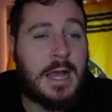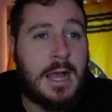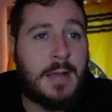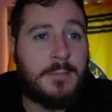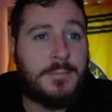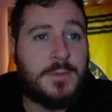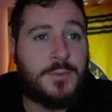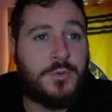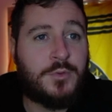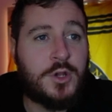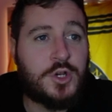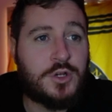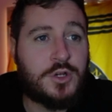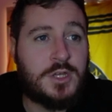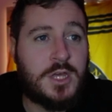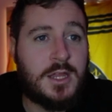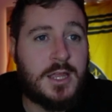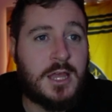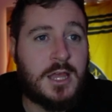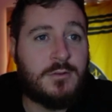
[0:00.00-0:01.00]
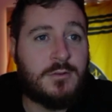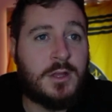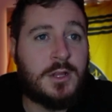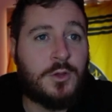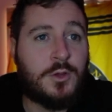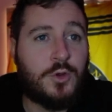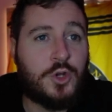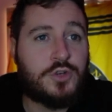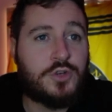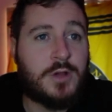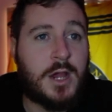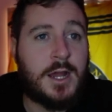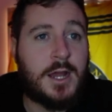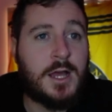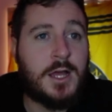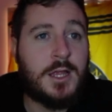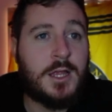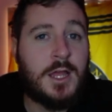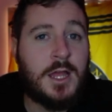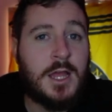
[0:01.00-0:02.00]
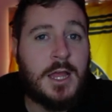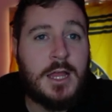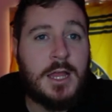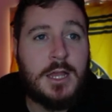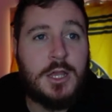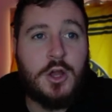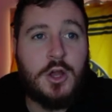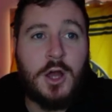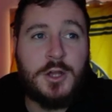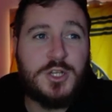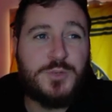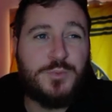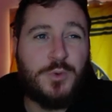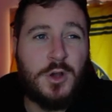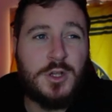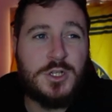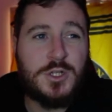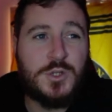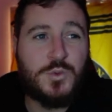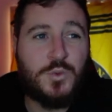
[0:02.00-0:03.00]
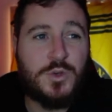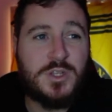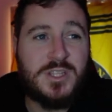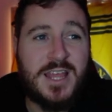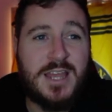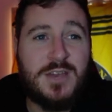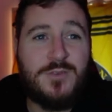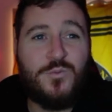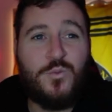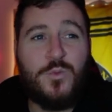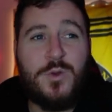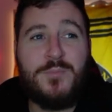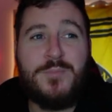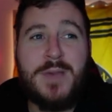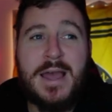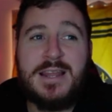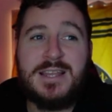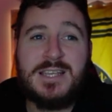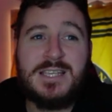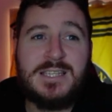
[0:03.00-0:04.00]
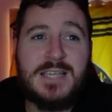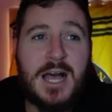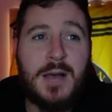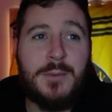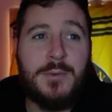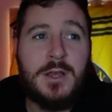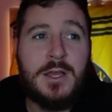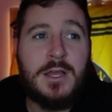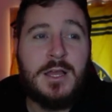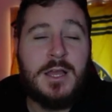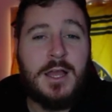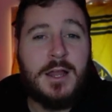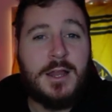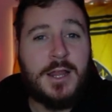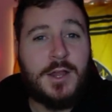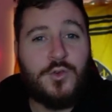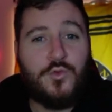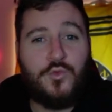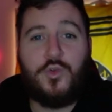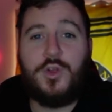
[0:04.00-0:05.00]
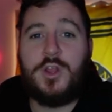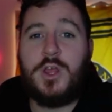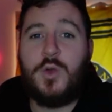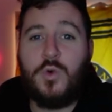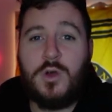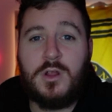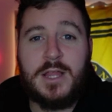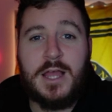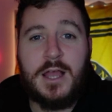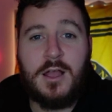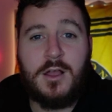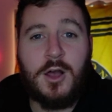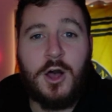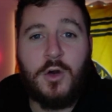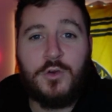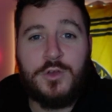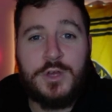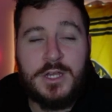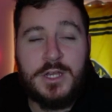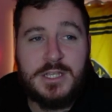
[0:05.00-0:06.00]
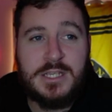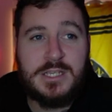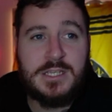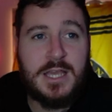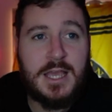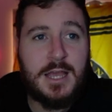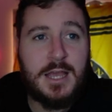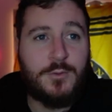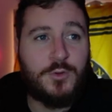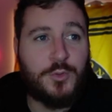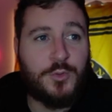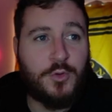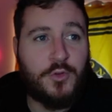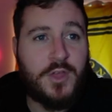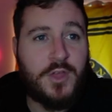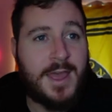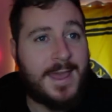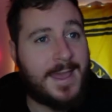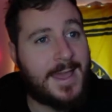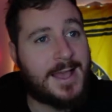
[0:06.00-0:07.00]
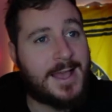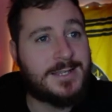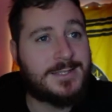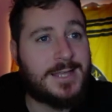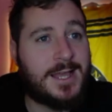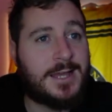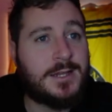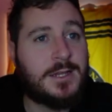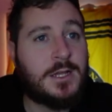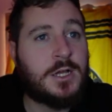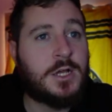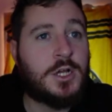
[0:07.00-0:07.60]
He probably should kick the other one. Luke Trainer, 9 disposals, was then when made a sub. He really wanted that goal. You could see it. Would have brought the house down.